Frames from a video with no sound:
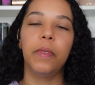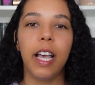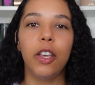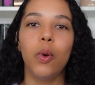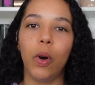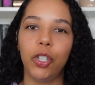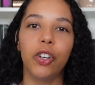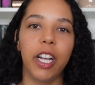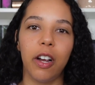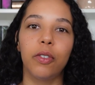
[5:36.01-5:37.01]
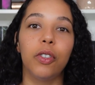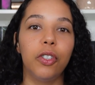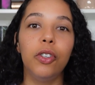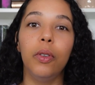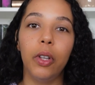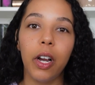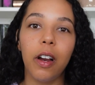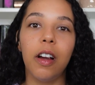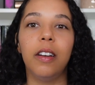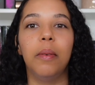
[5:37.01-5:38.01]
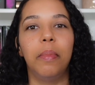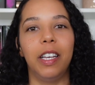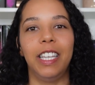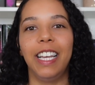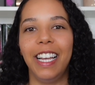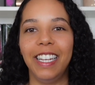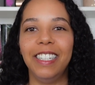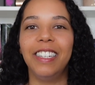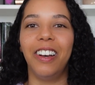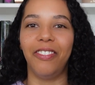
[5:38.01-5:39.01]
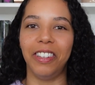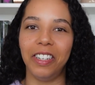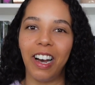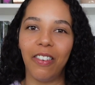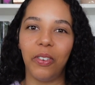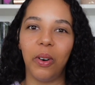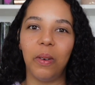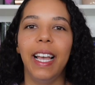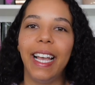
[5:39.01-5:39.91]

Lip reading: that you want your character to learn by the end of the novel.